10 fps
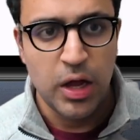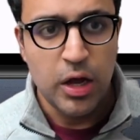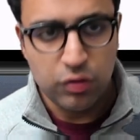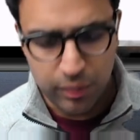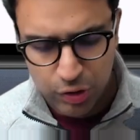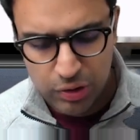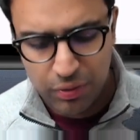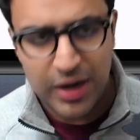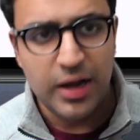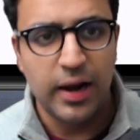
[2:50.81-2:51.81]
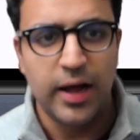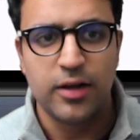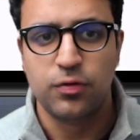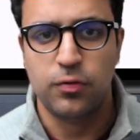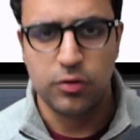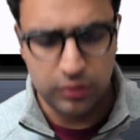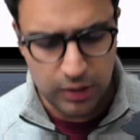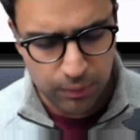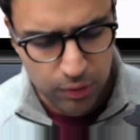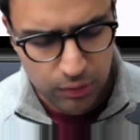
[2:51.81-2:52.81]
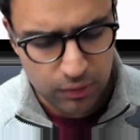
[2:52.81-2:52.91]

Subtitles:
So I'm going to create a class first, and I'm going to